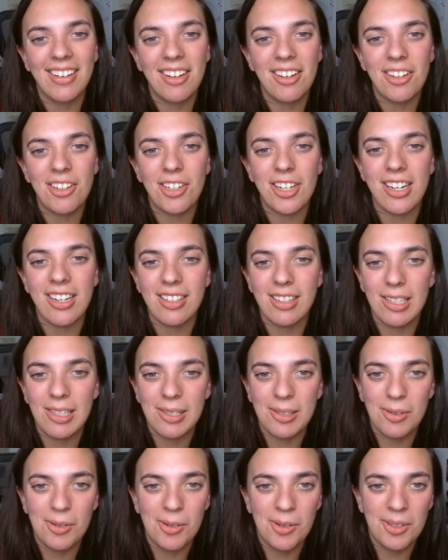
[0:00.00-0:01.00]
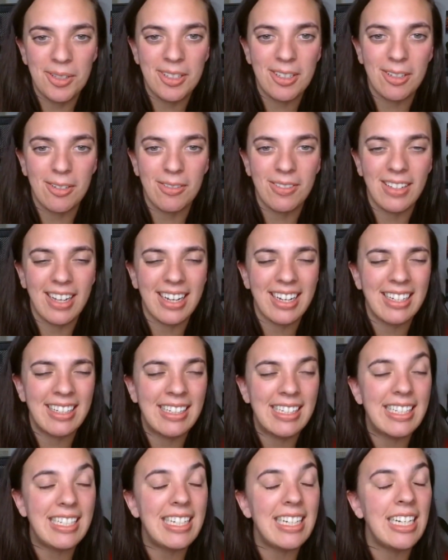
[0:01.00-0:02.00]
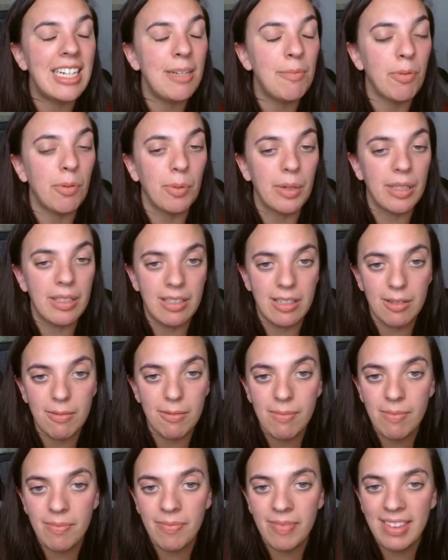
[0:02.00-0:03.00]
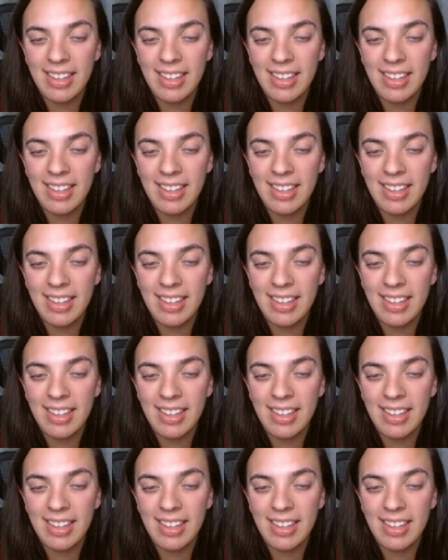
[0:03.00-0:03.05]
she's a source of like deep wisdom,